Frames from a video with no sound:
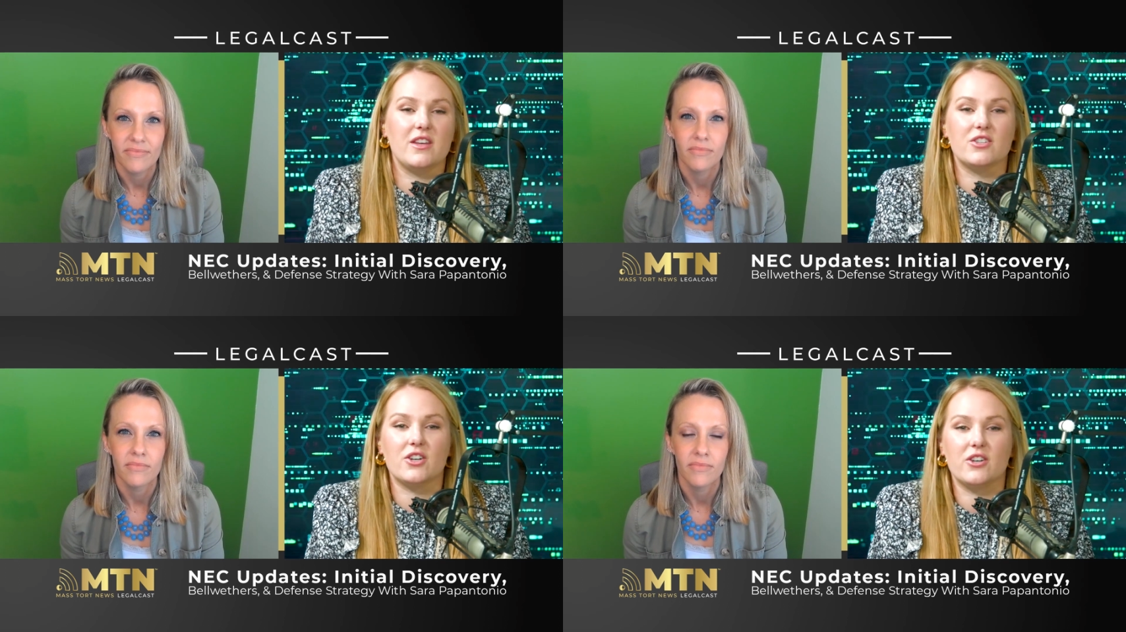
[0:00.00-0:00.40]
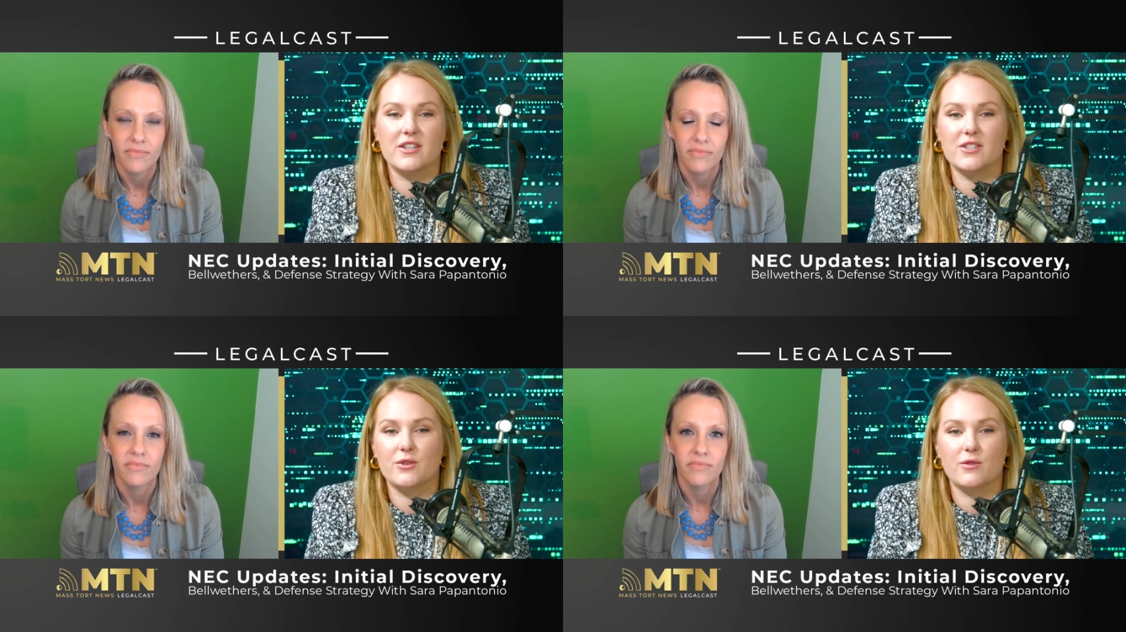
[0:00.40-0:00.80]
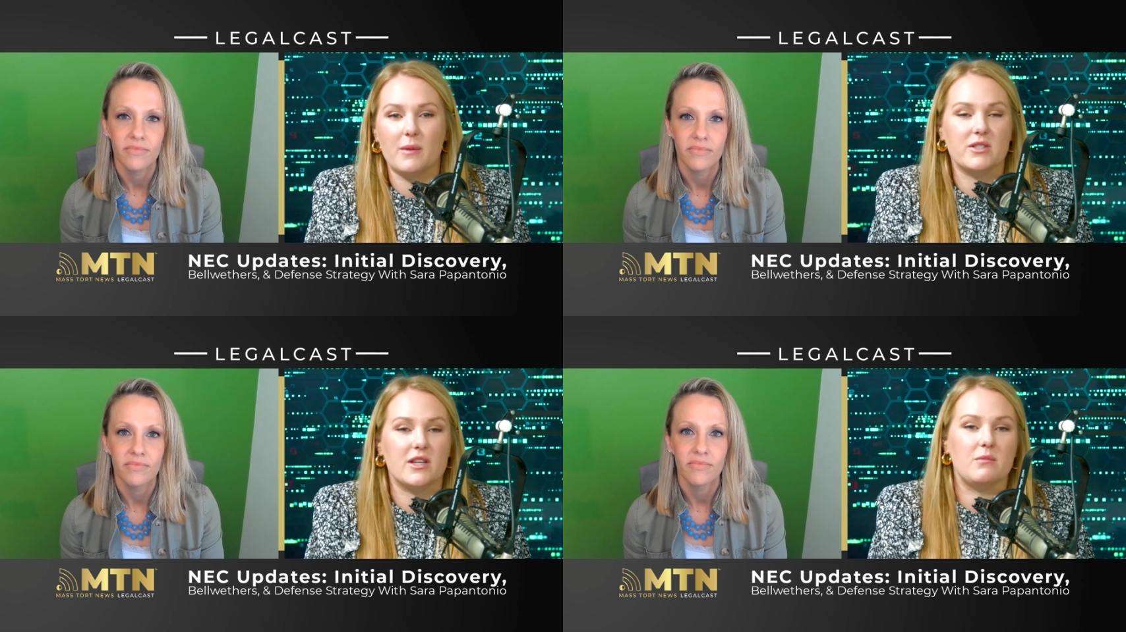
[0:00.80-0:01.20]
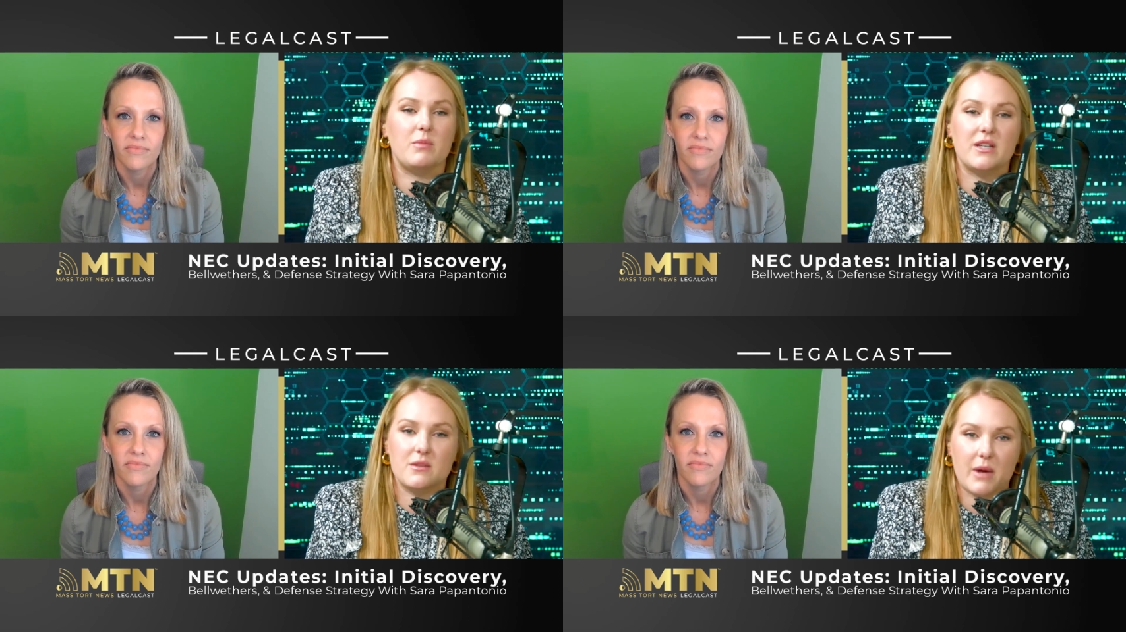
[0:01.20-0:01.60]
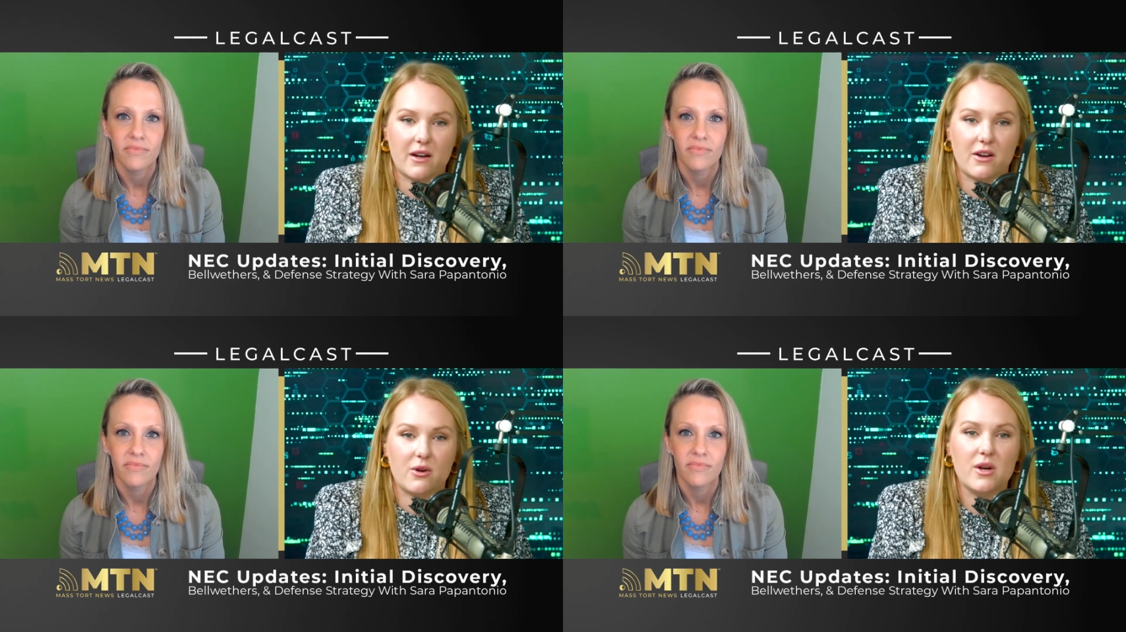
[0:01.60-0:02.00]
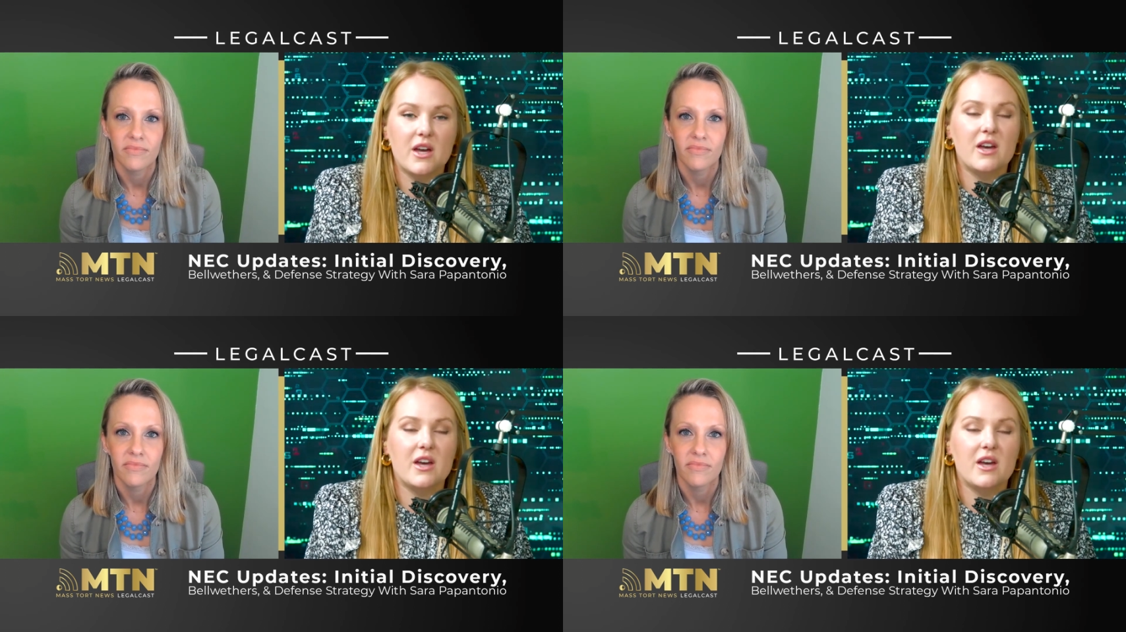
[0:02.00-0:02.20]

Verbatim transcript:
Speaker 1: attorneys who represented big tobacco.